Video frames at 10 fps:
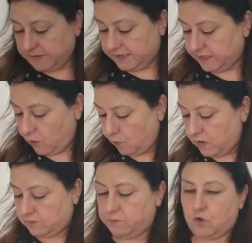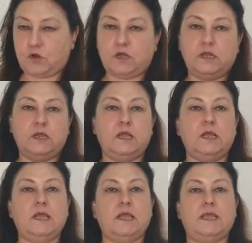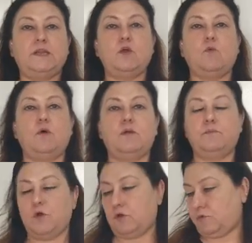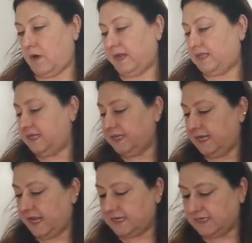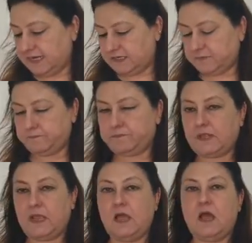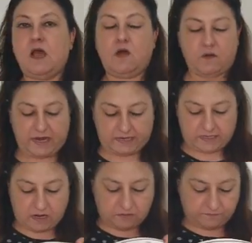in your workbook. In your workbook, write the day and date. Alright, now the